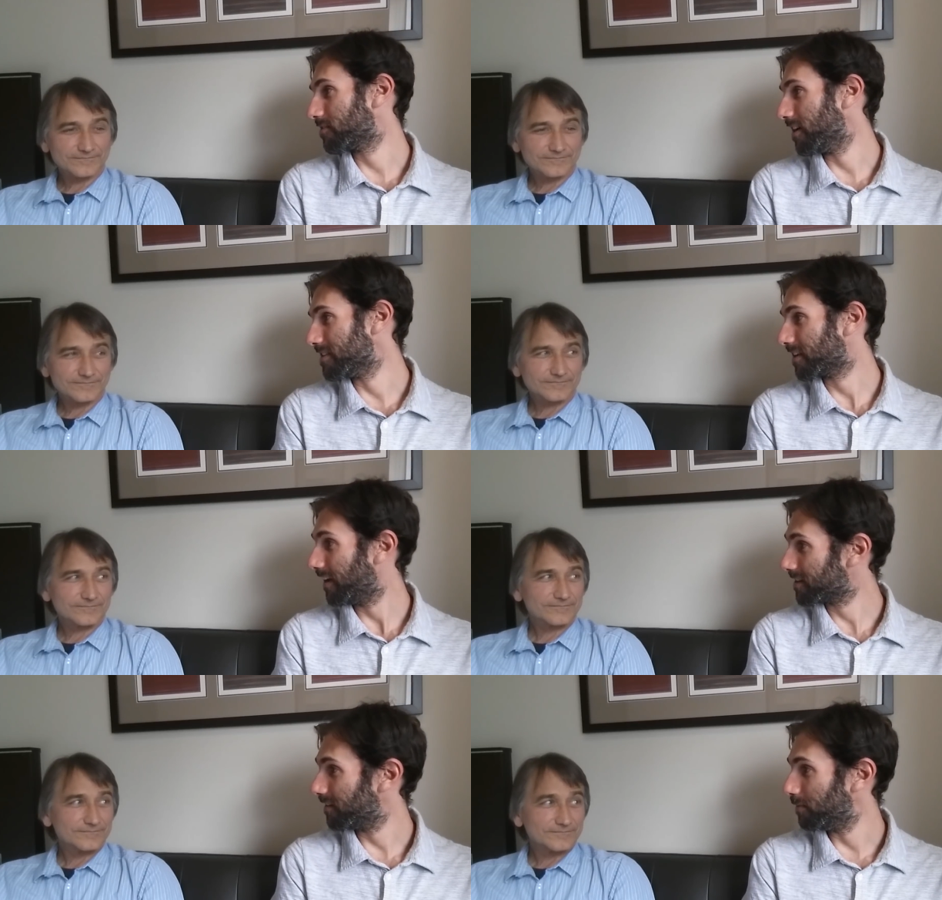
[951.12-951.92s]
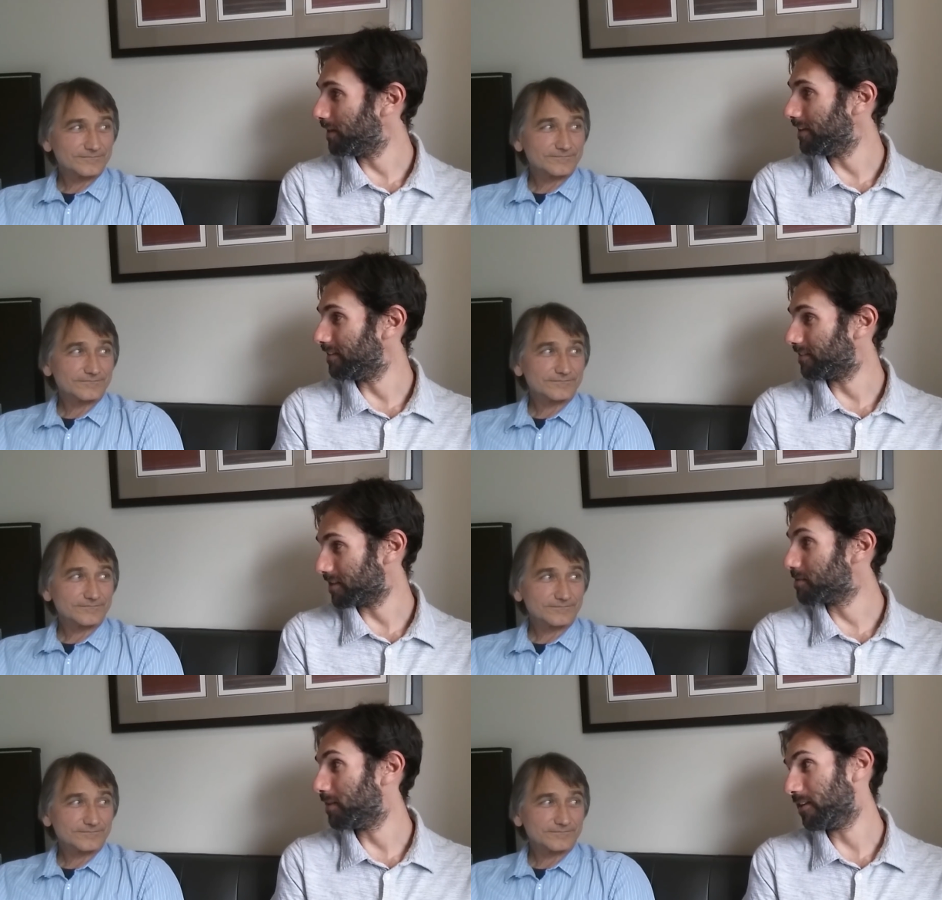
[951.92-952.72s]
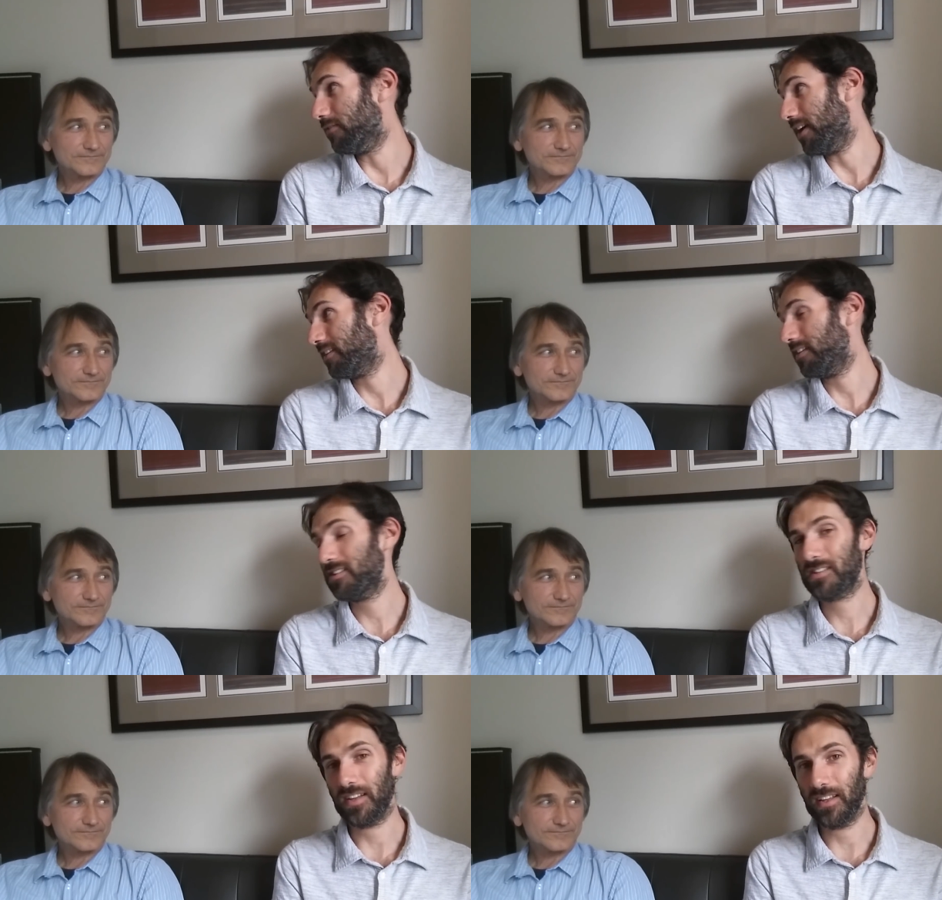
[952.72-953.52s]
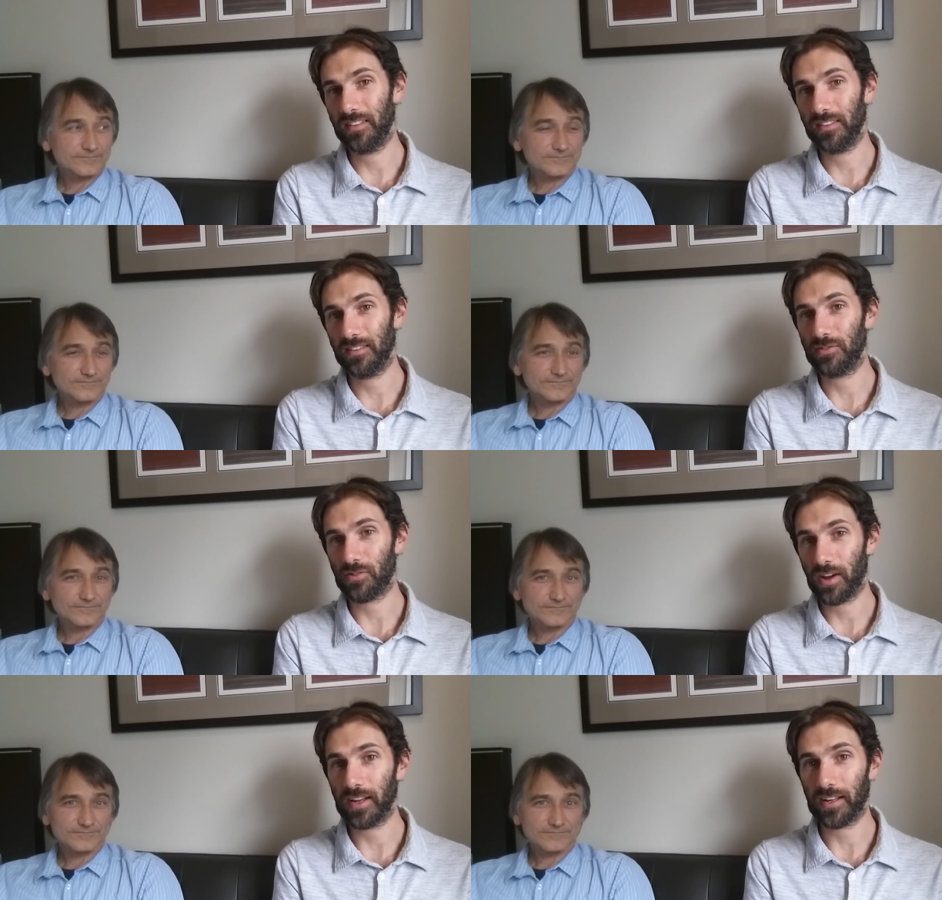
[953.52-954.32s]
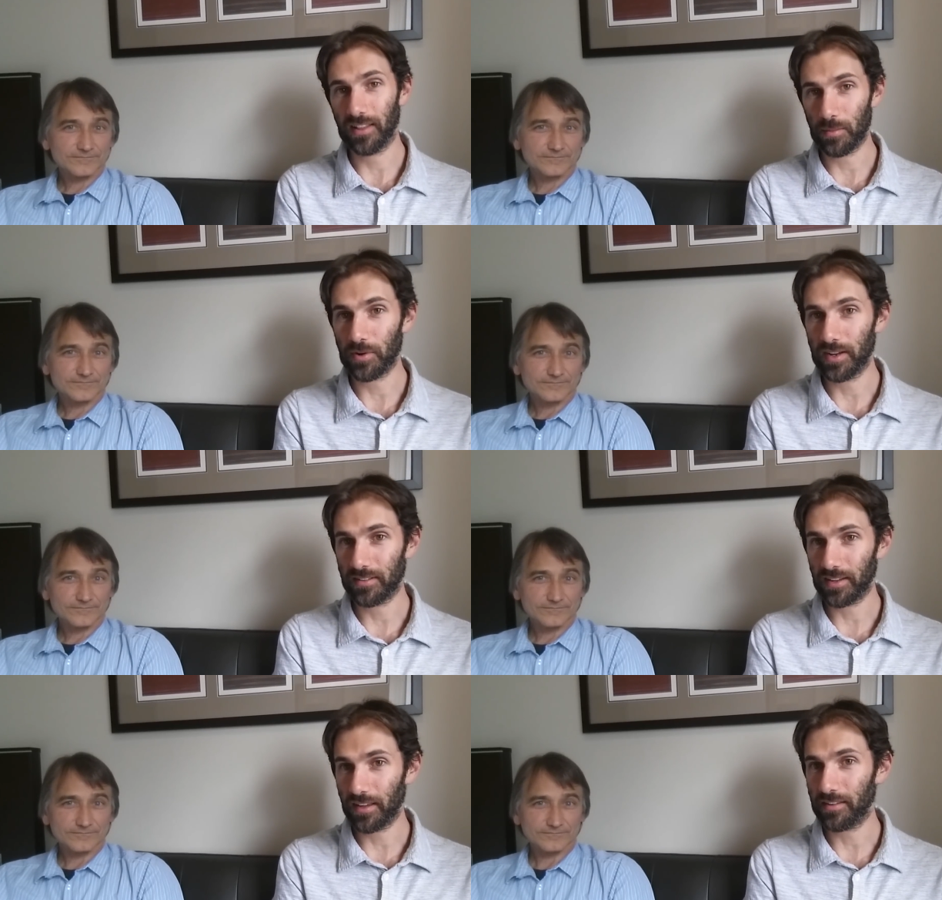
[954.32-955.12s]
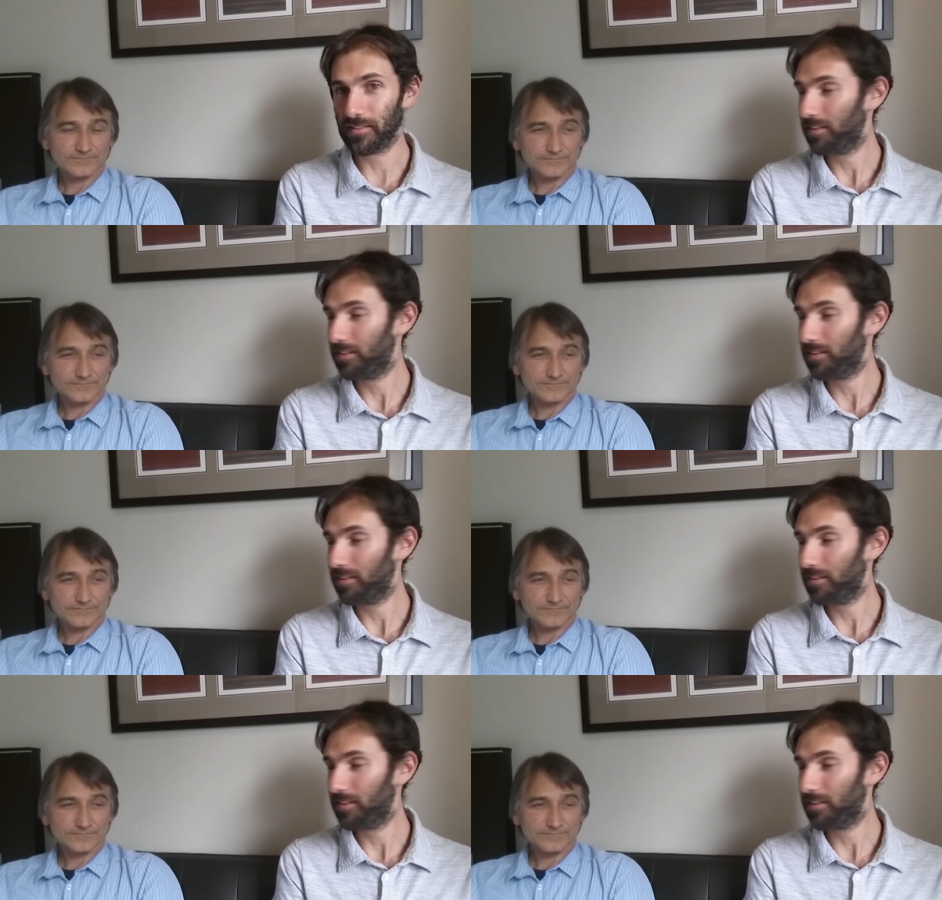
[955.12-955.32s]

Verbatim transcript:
Speaker 1: traits can actually be such a big advantage in trying to collaborate together mm.